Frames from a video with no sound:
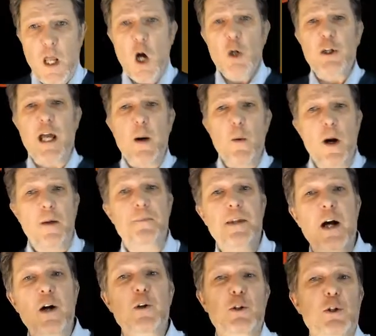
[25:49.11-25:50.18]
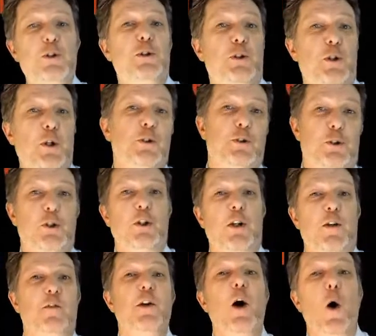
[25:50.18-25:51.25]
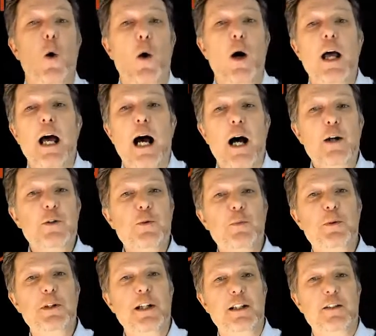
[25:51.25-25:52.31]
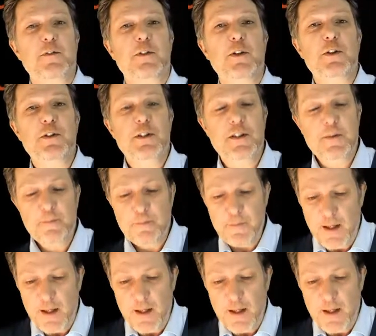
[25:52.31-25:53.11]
Okay, well, now you should sort of know how to predict the future.